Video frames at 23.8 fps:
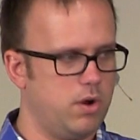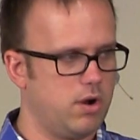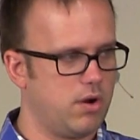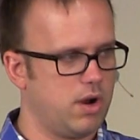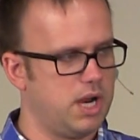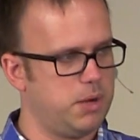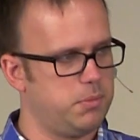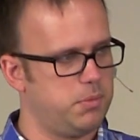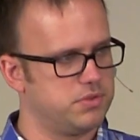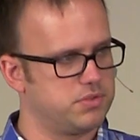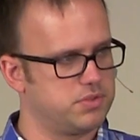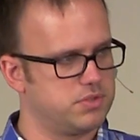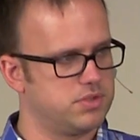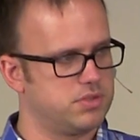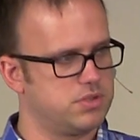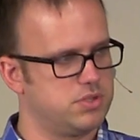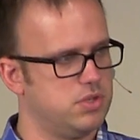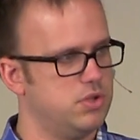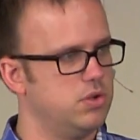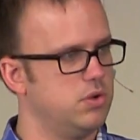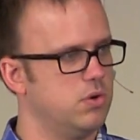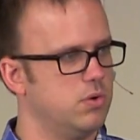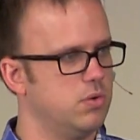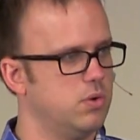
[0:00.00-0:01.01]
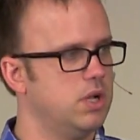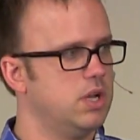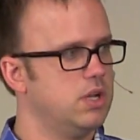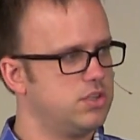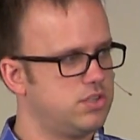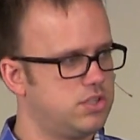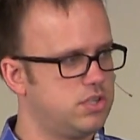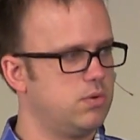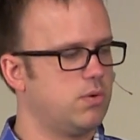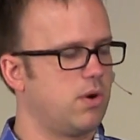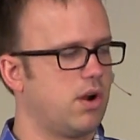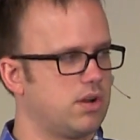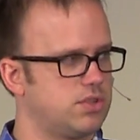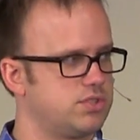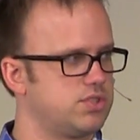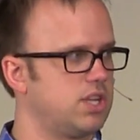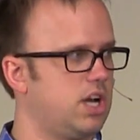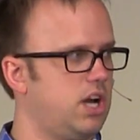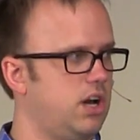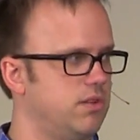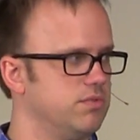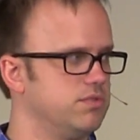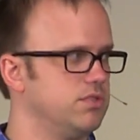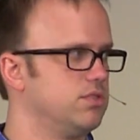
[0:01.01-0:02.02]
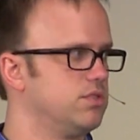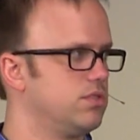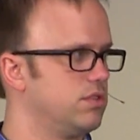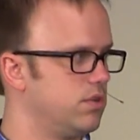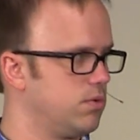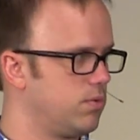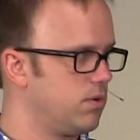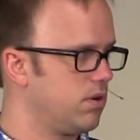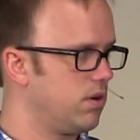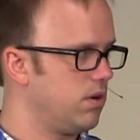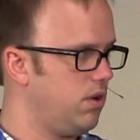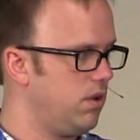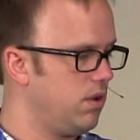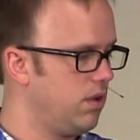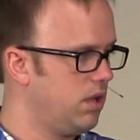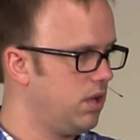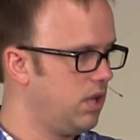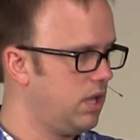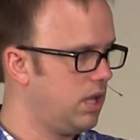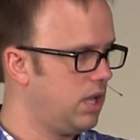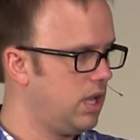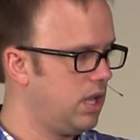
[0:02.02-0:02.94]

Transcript: we're able to do to ourselves and to the world.